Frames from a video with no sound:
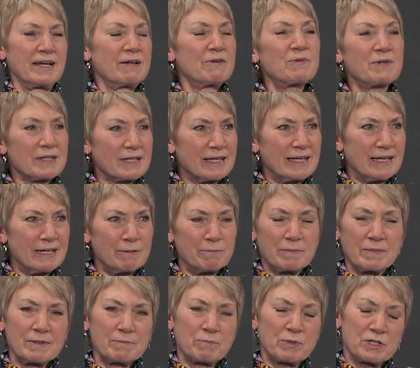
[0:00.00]
I really
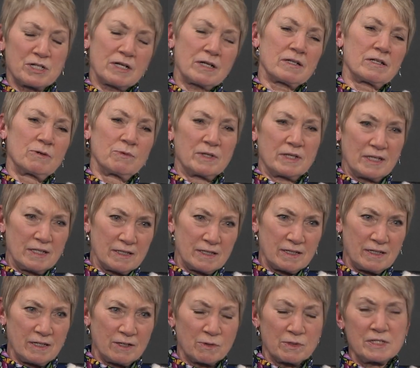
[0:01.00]
am, particularly with
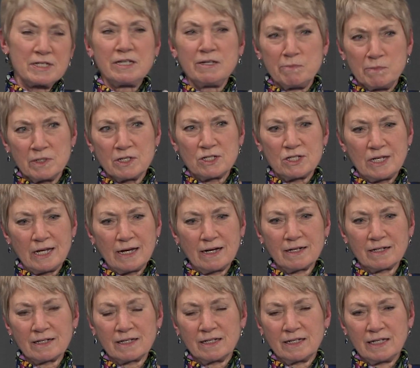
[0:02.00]
a team this
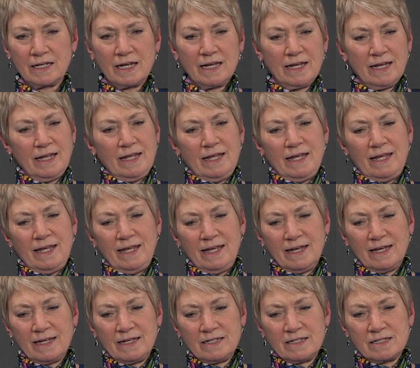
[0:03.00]
young
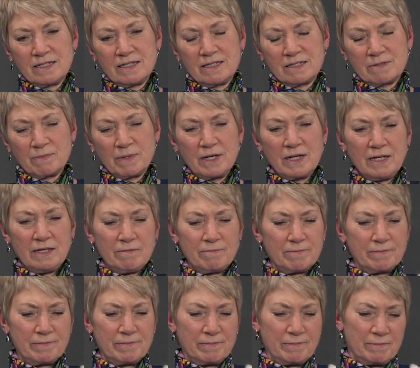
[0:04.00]
and as many
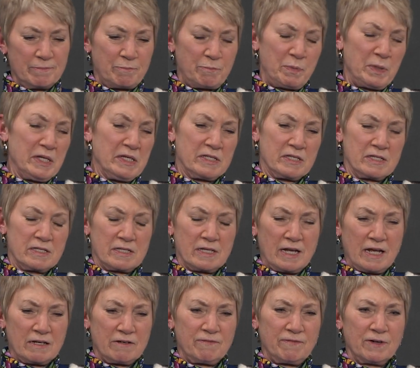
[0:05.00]
pieces
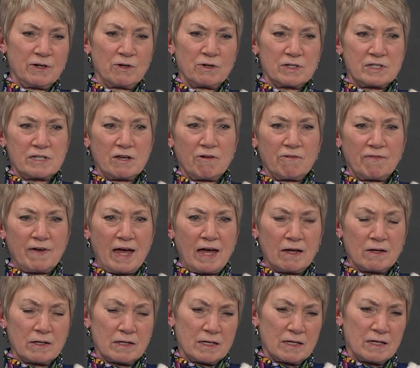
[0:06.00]
that had to figure itself
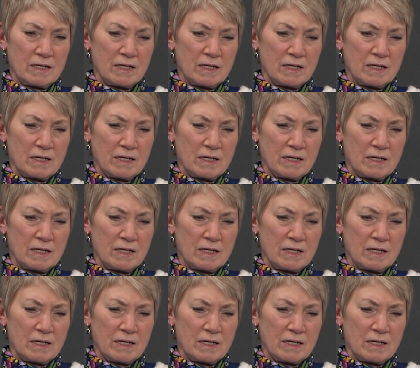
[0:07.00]
out.